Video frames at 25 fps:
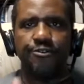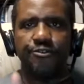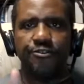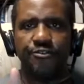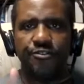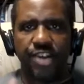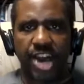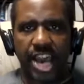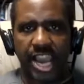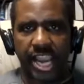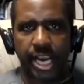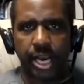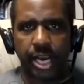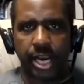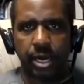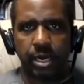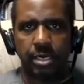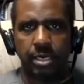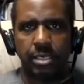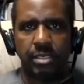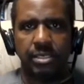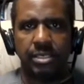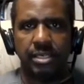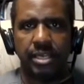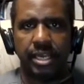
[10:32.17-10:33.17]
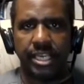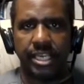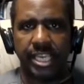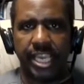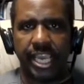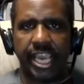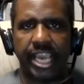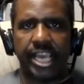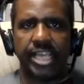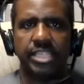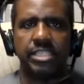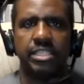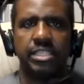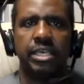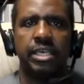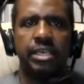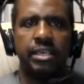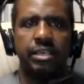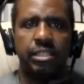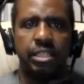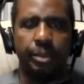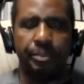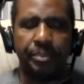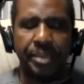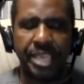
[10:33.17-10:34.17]
fire. Again,
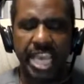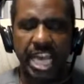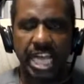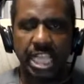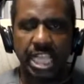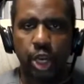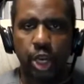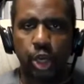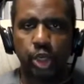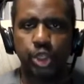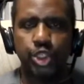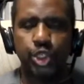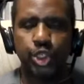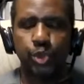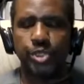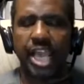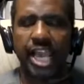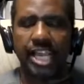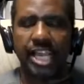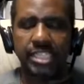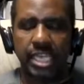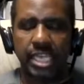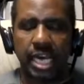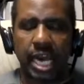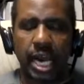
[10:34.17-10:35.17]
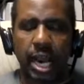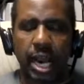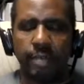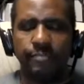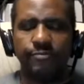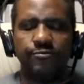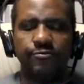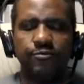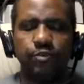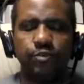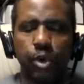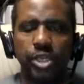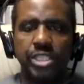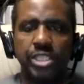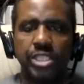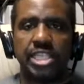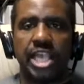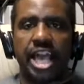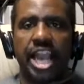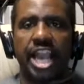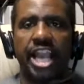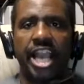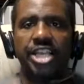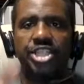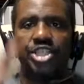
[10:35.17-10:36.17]

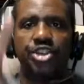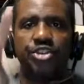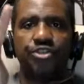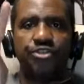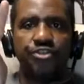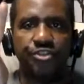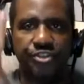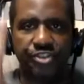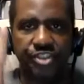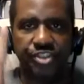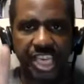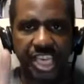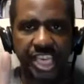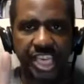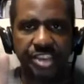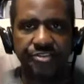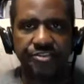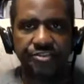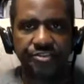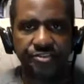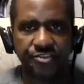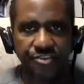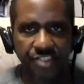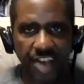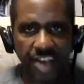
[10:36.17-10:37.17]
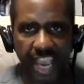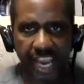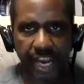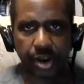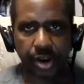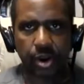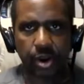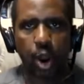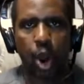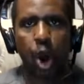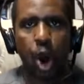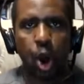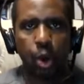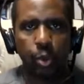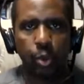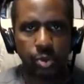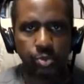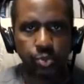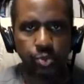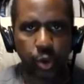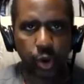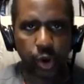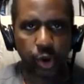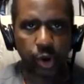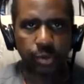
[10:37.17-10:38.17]
theplrshow.com/the fire, all one
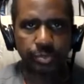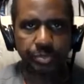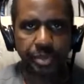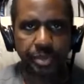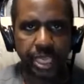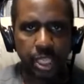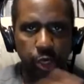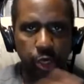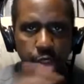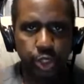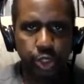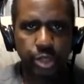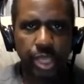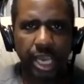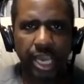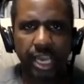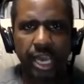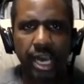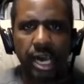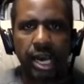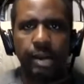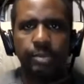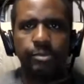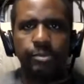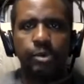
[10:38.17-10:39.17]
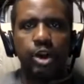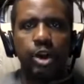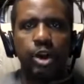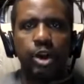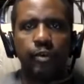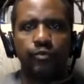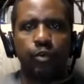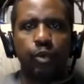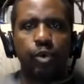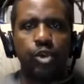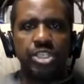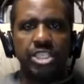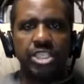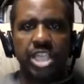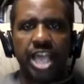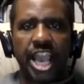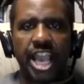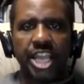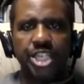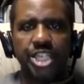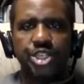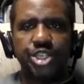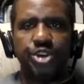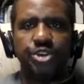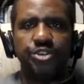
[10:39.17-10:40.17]
word,
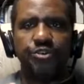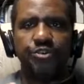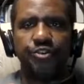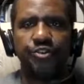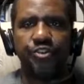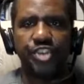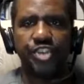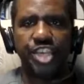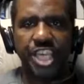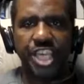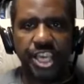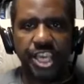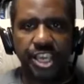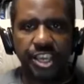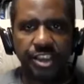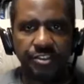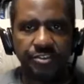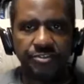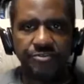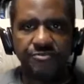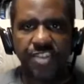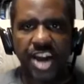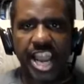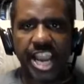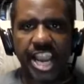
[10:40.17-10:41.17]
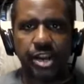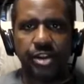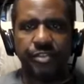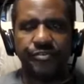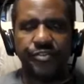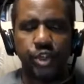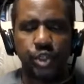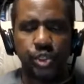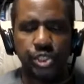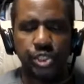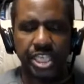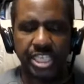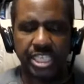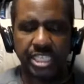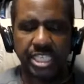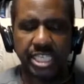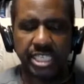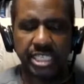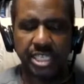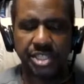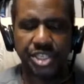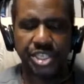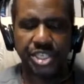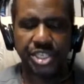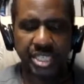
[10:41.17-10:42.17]
plrshow.com/the fire, if you're listening
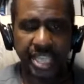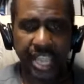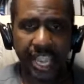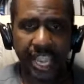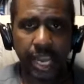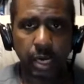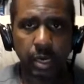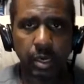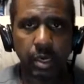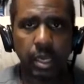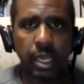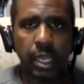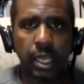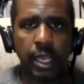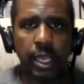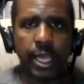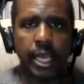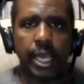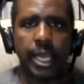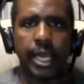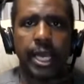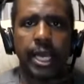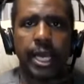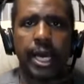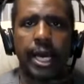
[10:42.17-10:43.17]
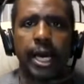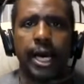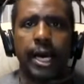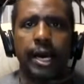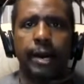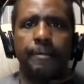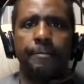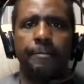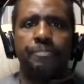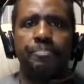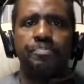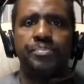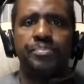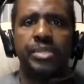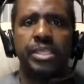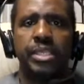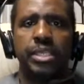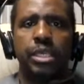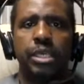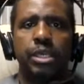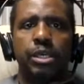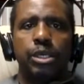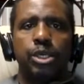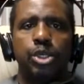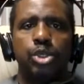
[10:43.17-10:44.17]
to this now.
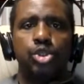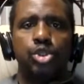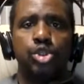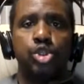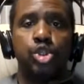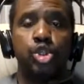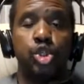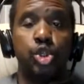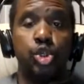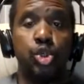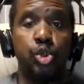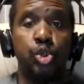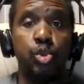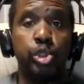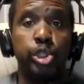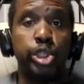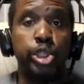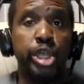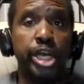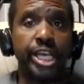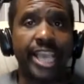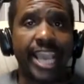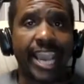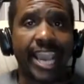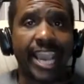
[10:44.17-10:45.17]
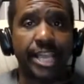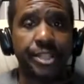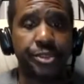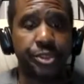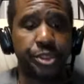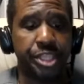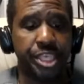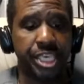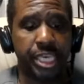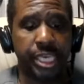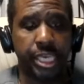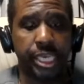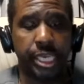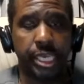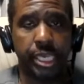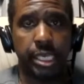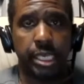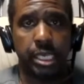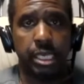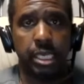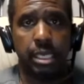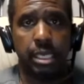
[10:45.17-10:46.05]
To look at the